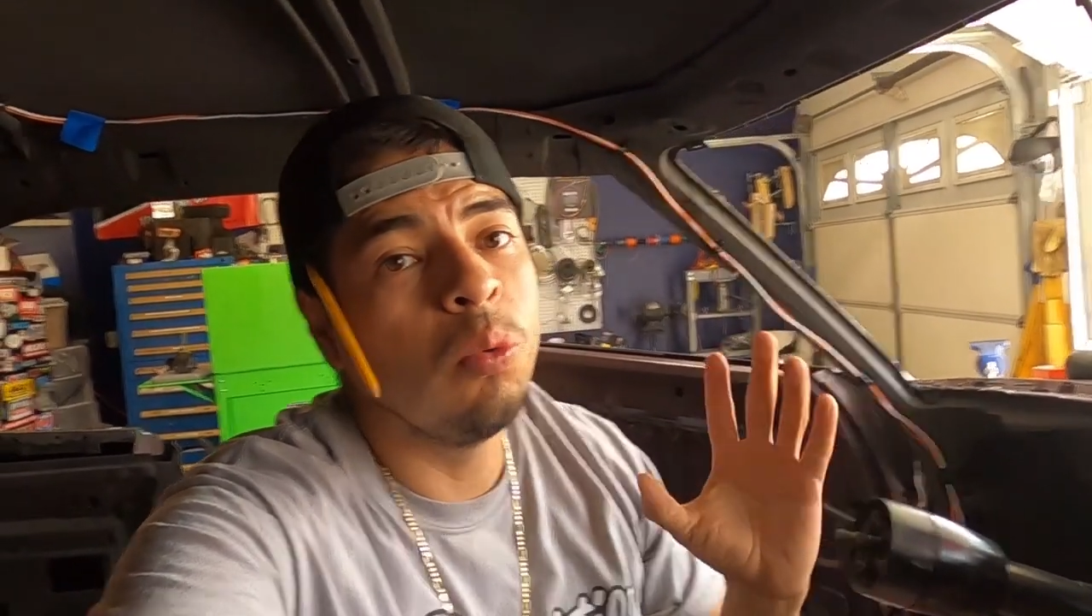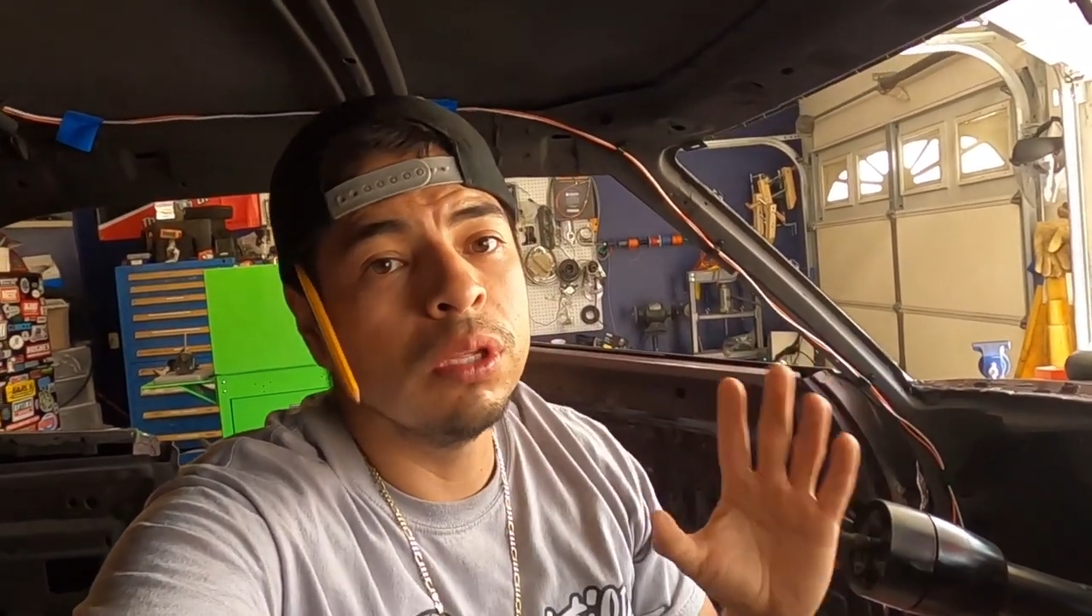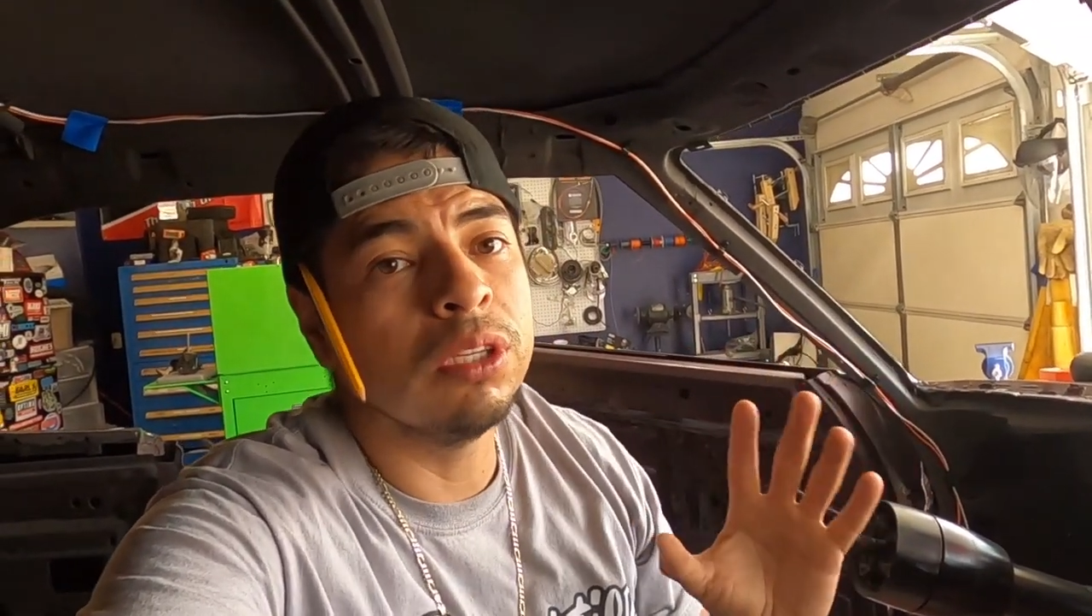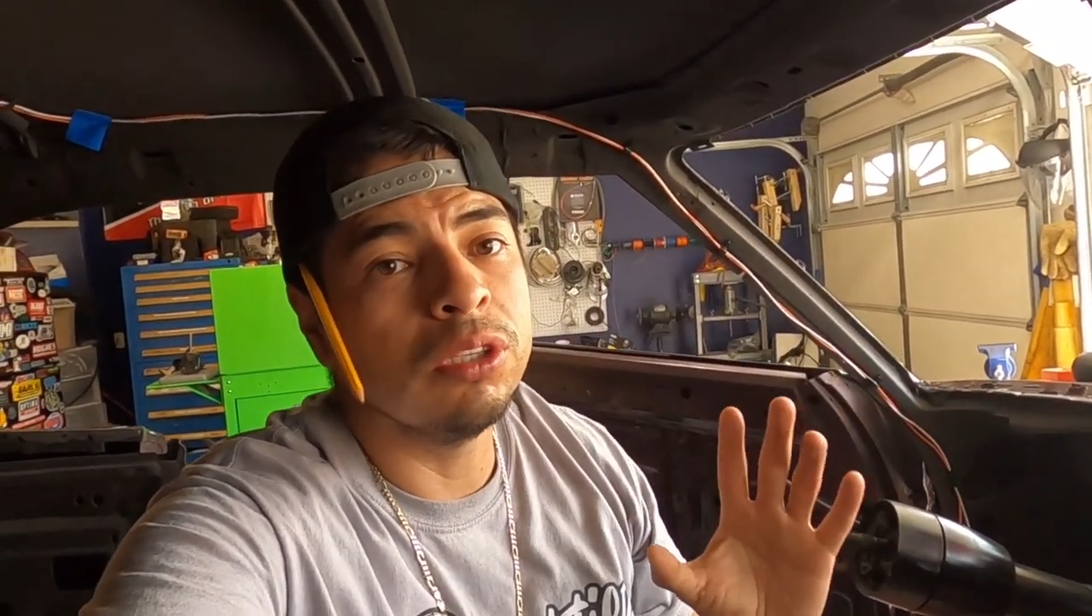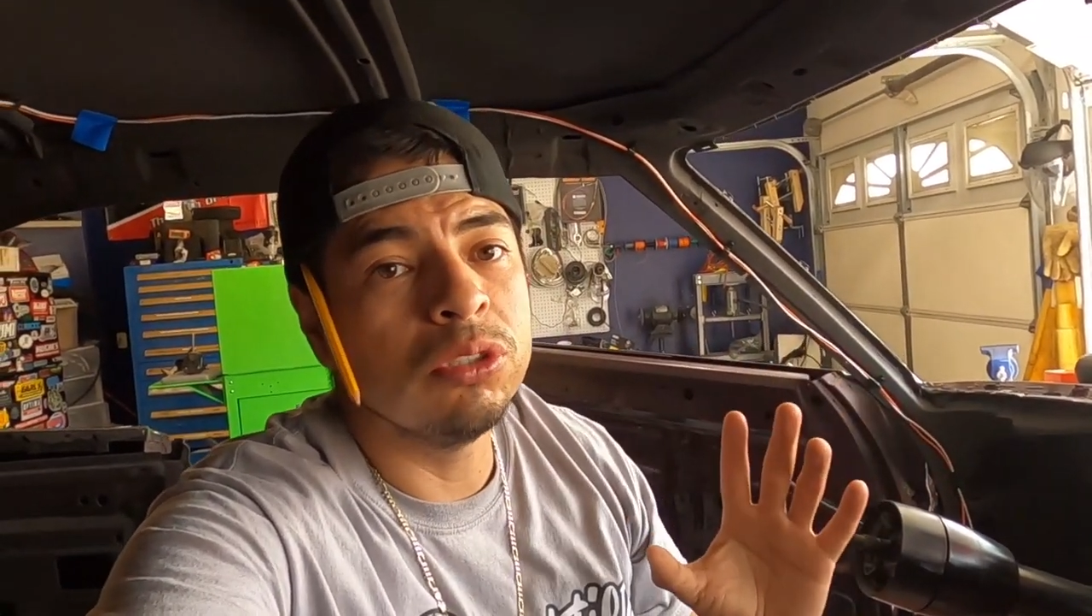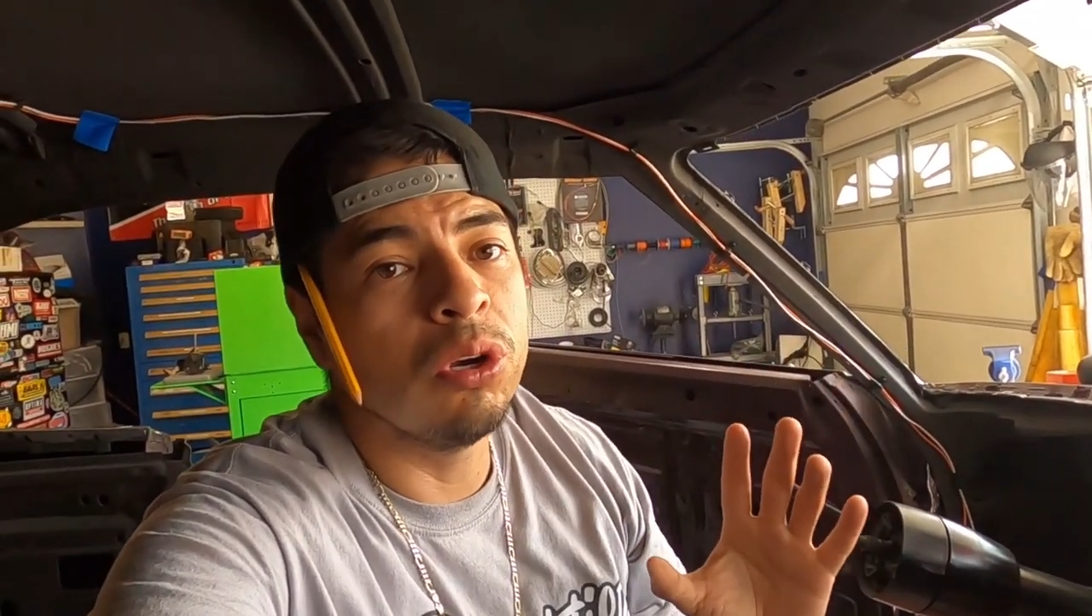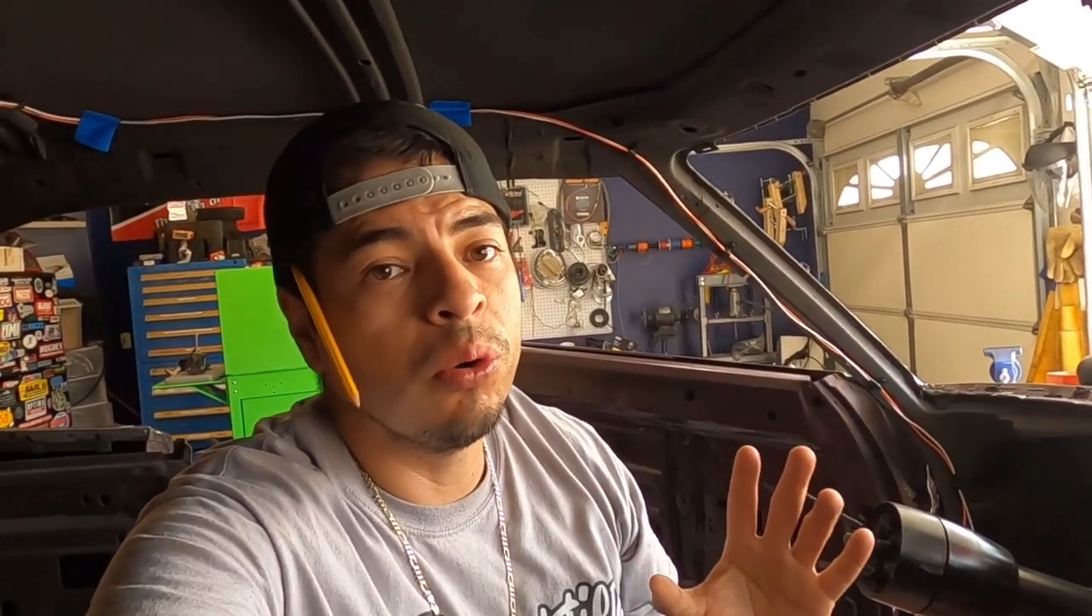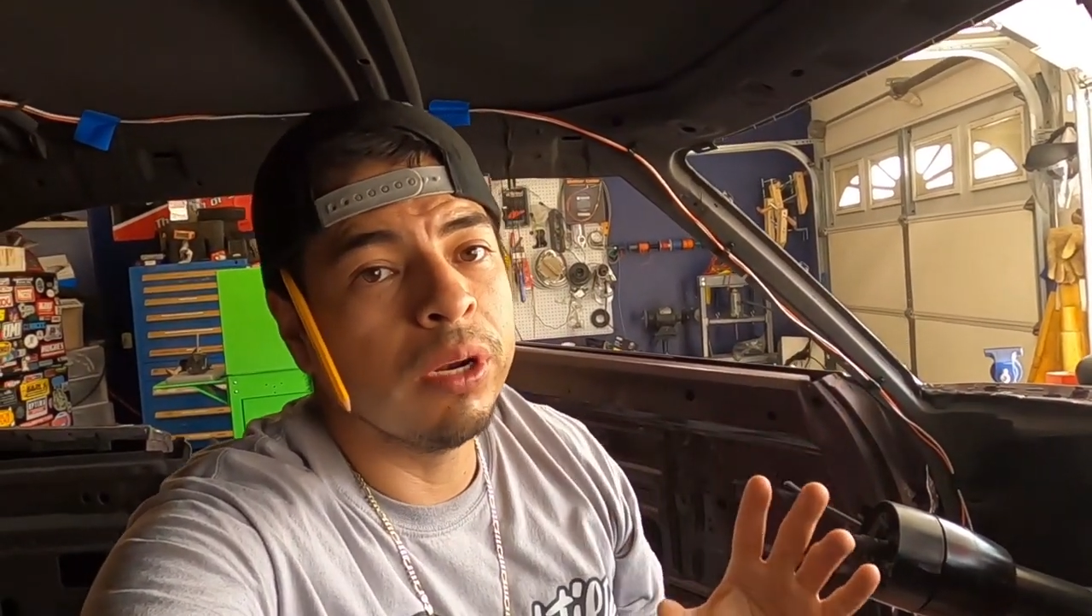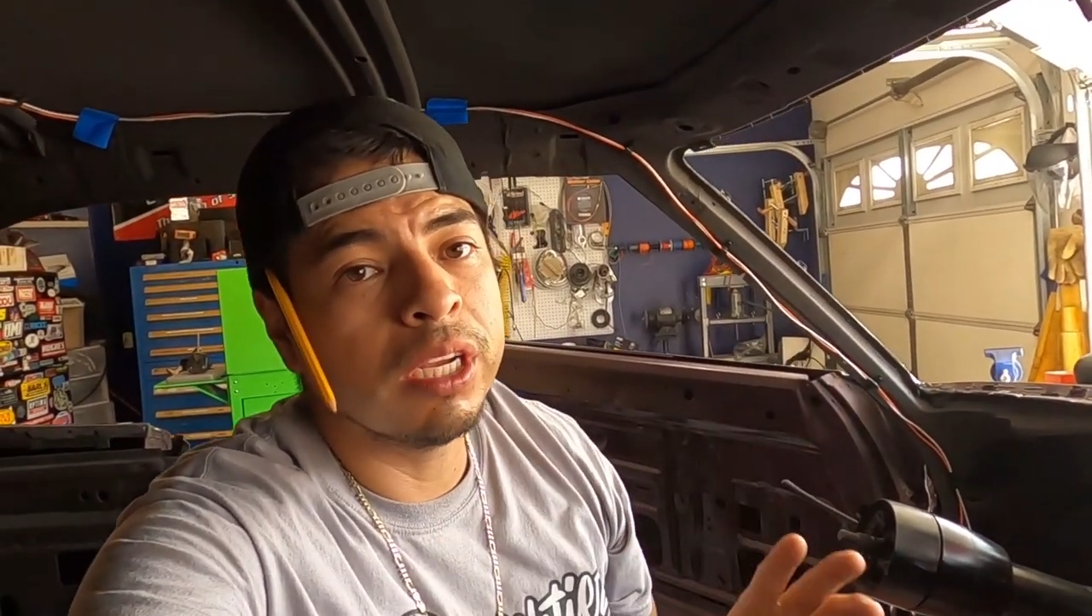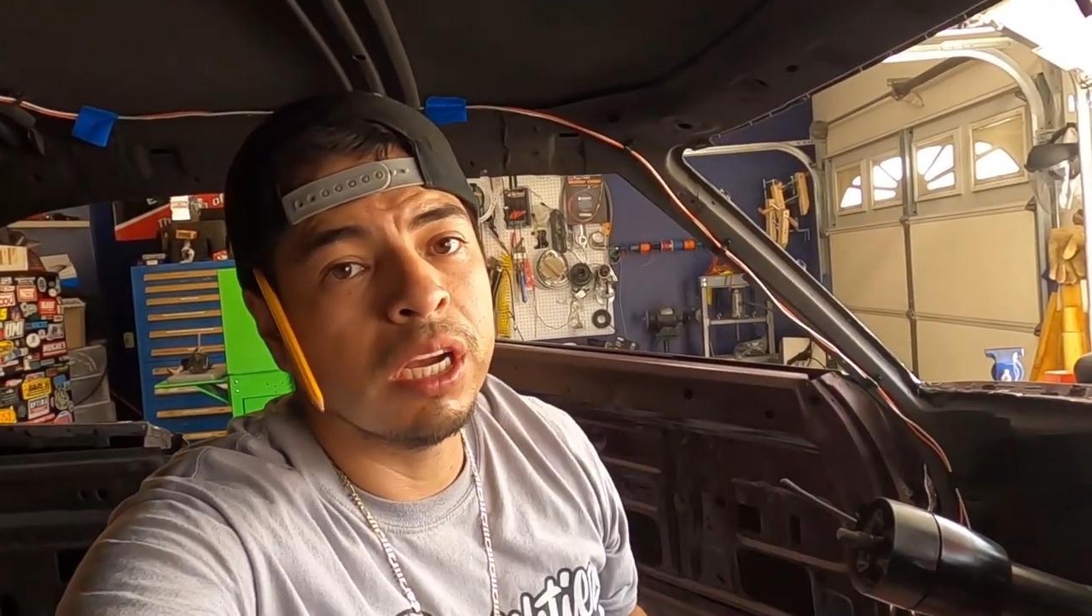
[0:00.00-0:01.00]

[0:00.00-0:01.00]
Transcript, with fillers: what they're doing when